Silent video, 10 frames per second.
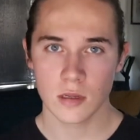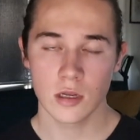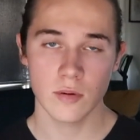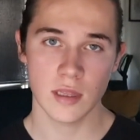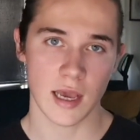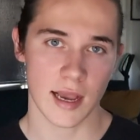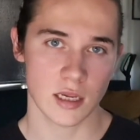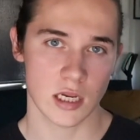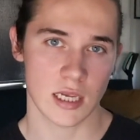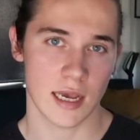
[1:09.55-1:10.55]
Doing the
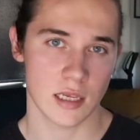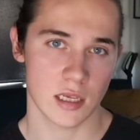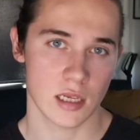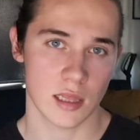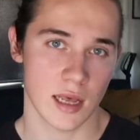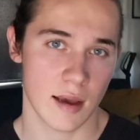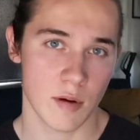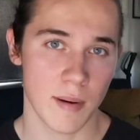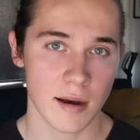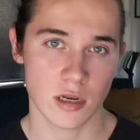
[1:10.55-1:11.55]
exercises that I'm
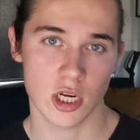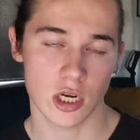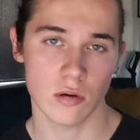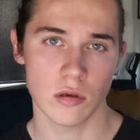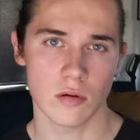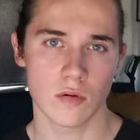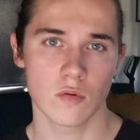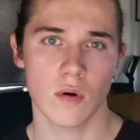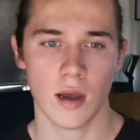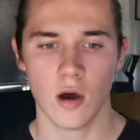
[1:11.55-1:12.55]
about to show you
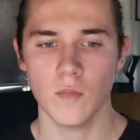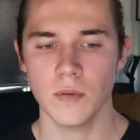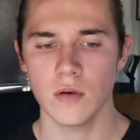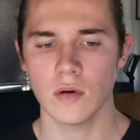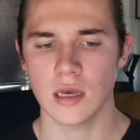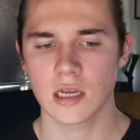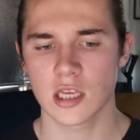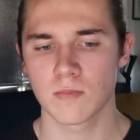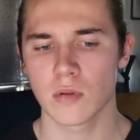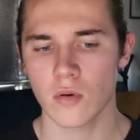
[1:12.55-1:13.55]
will help you
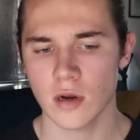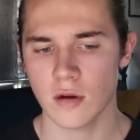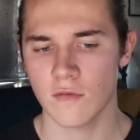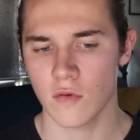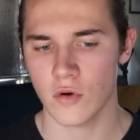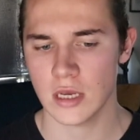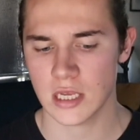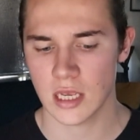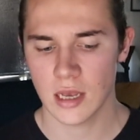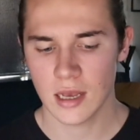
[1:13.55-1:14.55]
explore your
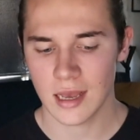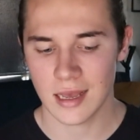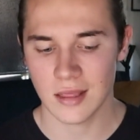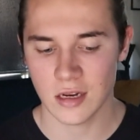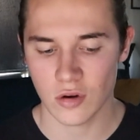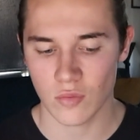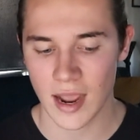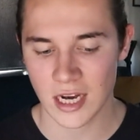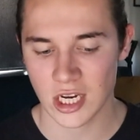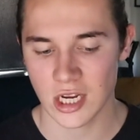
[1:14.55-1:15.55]
voice in the
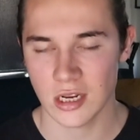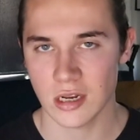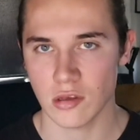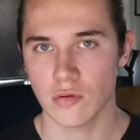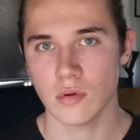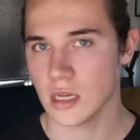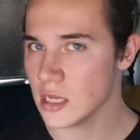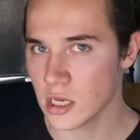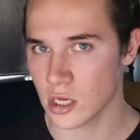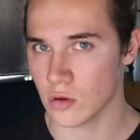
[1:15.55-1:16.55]
direction you
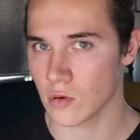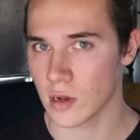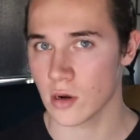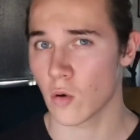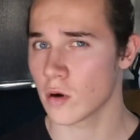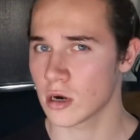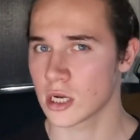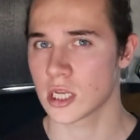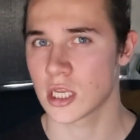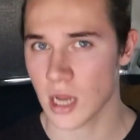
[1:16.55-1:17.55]
need to in order
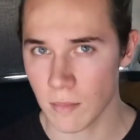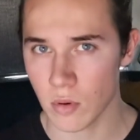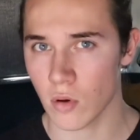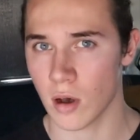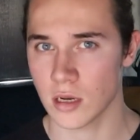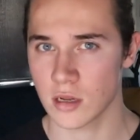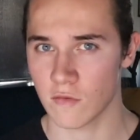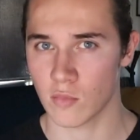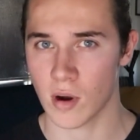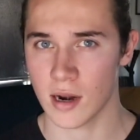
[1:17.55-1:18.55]
to stumble onto
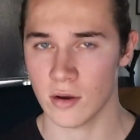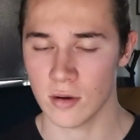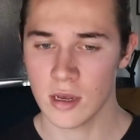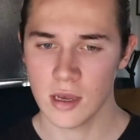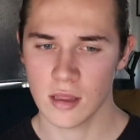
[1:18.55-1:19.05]
vibrato.